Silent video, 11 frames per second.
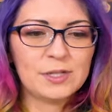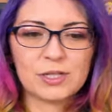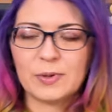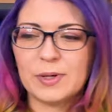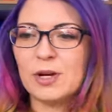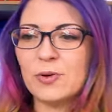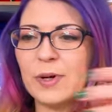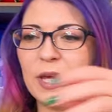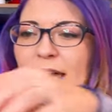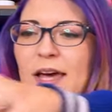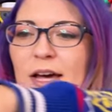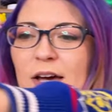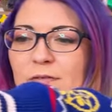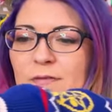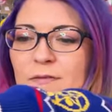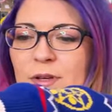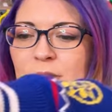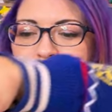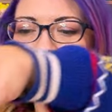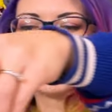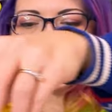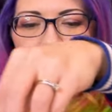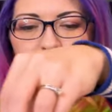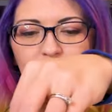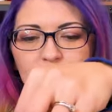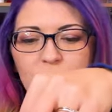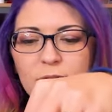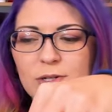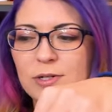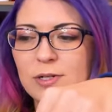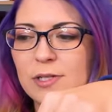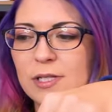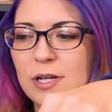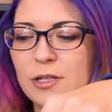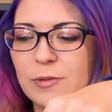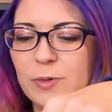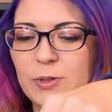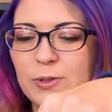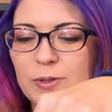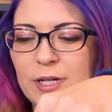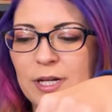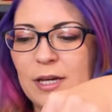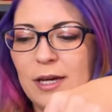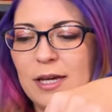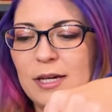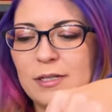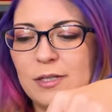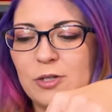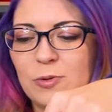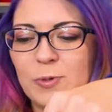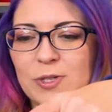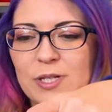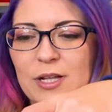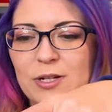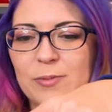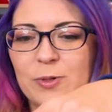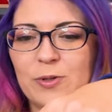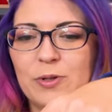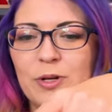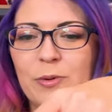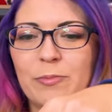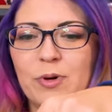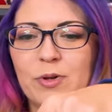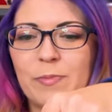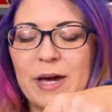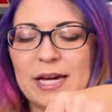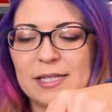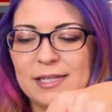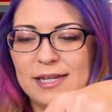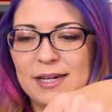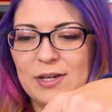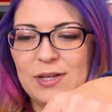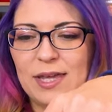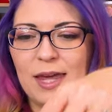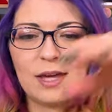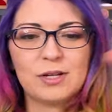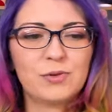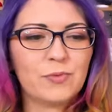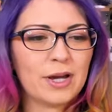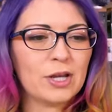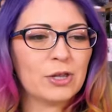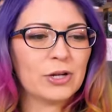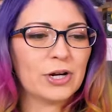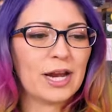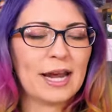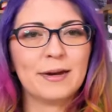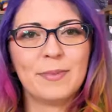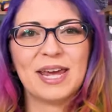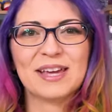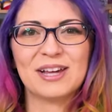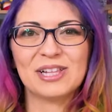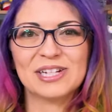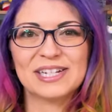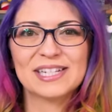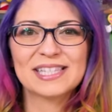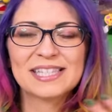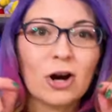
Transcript: So here we have Eternal Sailor Moon, and Super Sailor Moon, both pastel and regular anime colors.